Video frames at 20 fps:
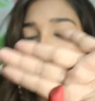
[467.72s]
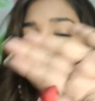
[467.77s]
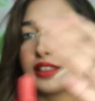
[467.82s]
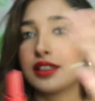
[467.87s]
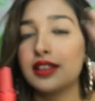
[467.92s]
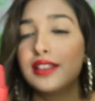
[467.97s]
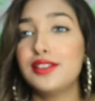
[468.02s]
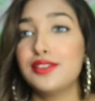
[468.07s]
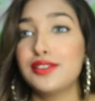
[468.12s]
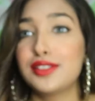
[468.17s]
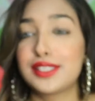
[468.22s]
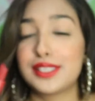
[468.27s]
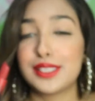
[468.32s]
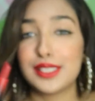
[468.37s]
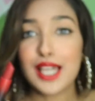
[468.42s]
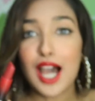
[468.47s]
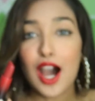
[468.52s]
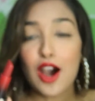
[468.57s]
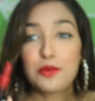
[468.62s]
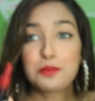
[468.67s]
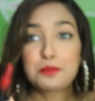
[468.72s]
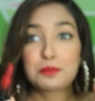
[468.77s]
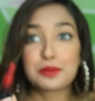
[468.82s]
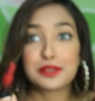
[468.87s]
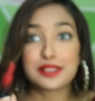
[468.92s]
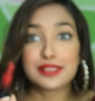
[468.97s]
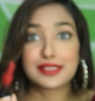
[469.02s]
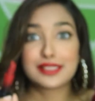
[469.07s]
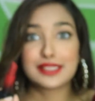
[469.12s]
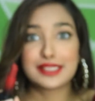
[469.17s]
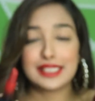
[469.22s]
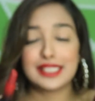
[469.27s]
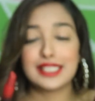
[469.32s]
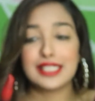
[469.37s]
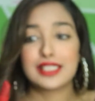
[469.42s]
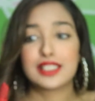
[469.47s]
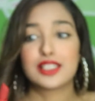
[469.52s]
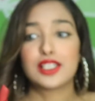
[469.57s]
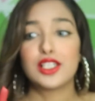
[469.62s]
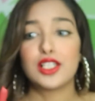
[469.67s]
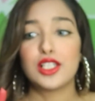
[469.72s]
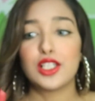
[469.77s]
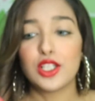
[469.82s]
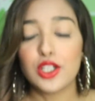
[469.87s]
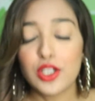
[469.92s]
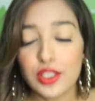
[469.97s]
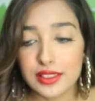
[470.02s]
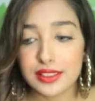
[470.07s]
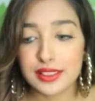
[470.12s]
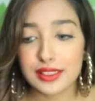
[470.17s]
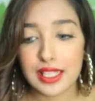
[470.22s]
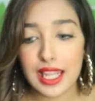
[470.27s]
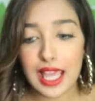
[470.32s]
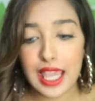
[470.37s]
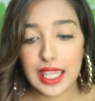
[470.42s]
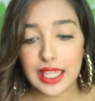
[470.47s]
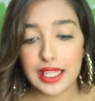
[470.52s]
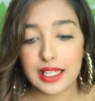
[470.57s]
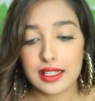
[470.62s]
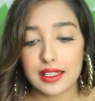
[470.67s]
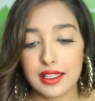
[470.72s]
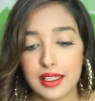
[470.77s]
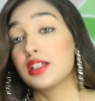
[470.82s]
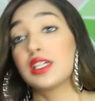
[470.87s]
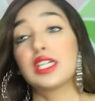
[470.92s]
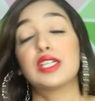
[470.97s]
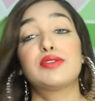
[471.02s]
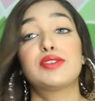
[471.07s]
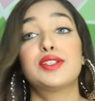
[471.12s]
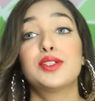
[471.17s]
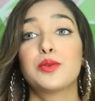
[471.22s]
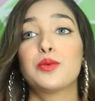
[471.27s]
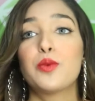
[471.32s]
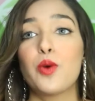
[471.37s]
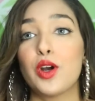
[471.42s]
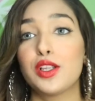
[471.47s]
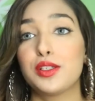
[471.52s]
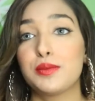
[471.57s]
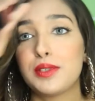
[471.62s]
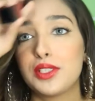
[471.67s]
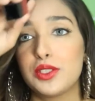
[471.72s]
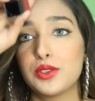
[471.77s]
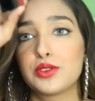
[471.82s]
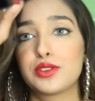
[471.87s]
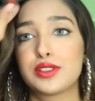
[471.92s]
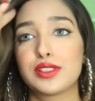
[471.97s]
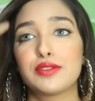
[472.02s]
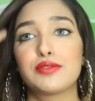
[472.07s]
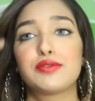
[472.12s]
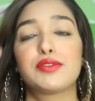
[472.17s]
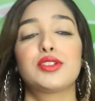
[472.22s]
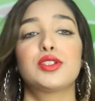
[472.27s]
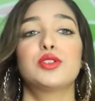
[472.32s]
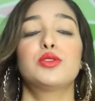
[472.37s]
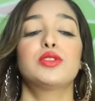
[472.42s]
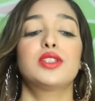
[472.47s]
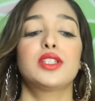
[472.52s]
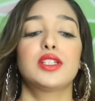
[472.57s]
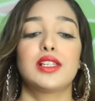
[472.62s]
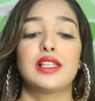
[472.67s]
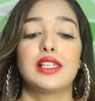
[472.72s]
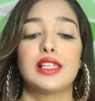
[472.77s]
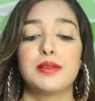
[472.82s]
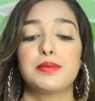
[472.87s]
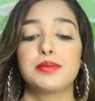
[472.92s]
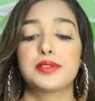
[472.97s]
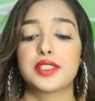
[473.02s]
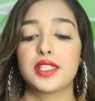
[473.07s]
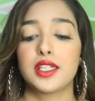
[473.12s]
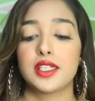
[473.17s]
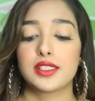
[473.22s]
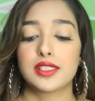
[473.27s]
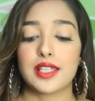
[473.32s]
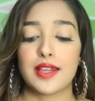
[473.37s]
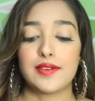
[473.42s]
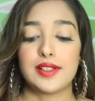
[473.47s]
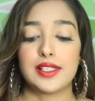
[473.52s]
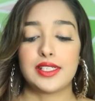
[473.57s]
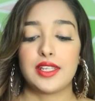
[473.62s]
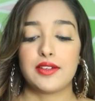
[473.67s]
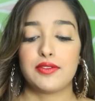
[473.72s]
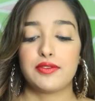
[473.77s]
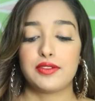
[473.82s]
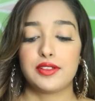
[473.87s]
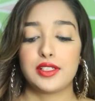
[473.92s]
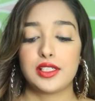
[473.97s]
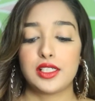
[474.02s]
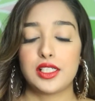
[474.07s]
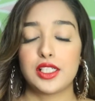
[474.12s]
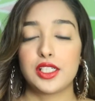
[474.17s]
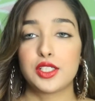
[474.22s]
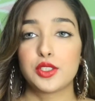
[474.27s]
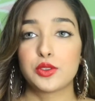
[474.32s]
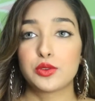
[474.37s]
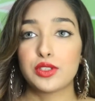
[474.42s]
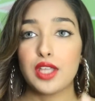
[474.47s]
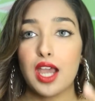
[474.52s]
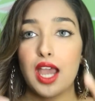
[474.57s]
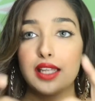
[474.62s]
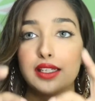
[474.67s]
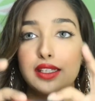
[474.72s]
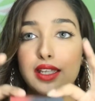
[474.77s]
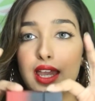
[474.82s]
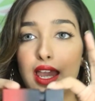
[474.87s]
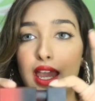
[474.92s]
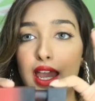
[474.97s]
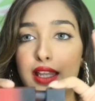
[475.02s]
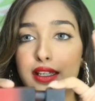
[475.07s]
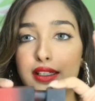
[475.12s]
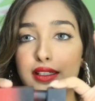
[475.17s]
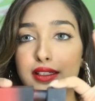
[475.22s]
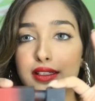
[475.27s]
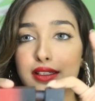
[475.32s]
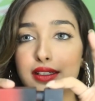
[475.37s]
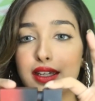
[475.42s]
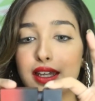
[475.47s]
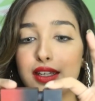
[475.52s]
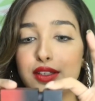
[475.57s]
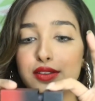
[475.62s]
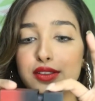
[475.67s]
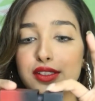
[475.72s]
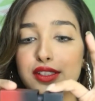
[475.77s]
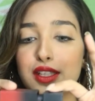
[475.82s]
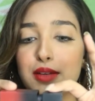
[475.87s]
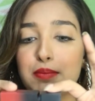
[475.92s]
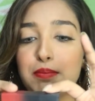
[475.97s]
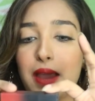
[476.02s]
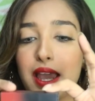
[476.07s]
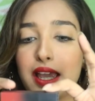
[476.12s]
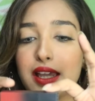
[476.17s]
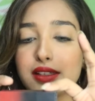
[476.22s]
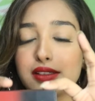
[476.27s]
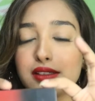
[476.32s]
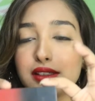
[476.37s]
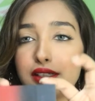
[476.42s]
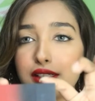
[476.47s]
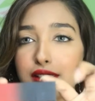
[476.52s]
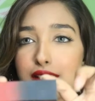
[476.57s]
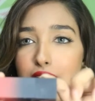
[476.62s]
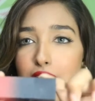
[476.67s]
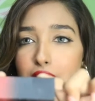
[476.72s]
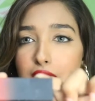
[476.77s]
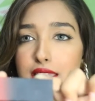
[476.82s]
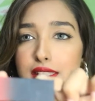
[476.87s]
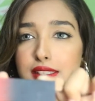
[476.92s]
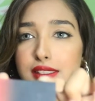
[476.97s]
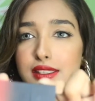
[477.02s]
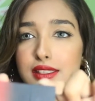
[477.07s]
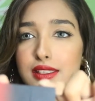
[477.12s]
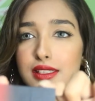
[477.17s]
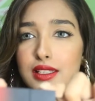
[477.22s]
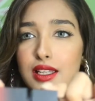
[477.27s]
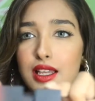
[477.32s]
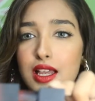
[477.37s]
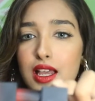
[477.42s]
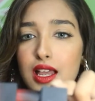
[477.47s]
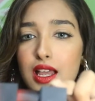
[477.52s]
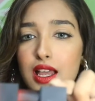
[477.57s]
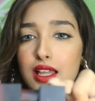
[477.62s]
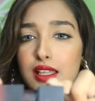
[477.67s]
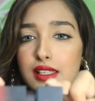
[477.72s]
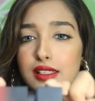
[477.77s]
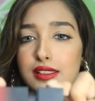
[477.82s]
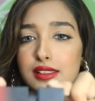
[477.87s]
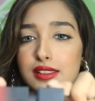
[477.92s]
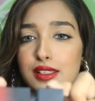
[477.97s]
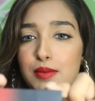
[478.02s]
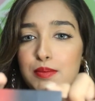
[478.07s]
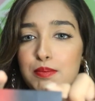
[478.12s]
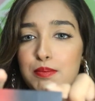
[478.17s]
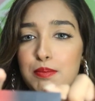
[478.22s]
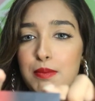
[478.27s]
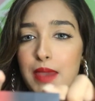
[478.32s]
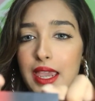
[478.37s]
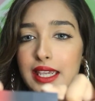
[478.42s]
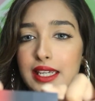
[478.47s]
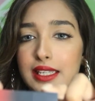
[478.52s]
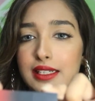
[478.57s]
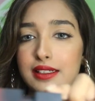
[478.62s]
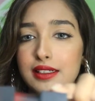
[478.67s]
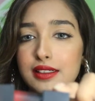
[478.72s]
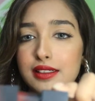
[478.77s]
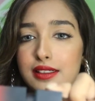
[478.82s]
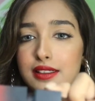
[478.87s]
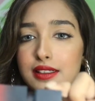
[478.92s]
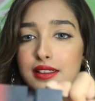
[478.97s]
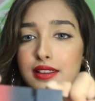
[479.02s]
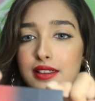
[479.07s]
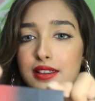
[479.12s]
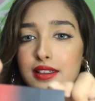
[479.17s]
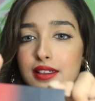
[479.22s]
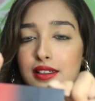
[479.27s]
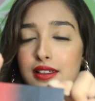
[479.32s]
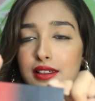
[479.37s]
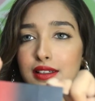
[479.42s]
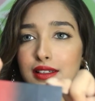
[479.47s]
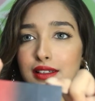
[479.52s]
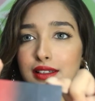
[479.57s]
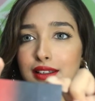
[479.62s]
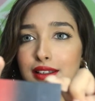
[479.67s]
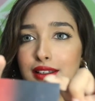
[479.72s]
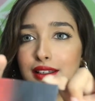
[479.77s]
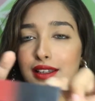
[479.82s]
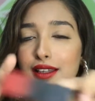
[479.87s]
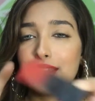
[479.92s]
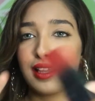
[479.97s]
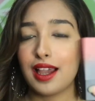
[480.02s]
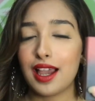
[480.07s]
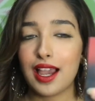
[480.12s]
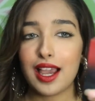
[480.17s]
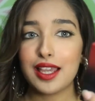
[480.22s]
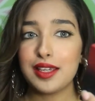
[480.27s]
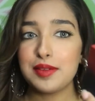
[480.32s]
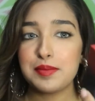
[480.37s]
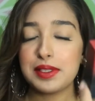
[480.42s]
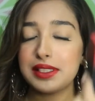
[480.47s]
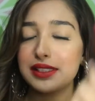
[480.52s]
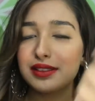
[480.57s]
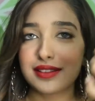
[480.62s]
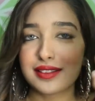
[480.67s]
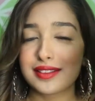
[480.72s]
Can you see how pretty it looks like? If you want me to review their lipsticks, I will definitely do that. And can you see the packaging? It has some magnet. I mean,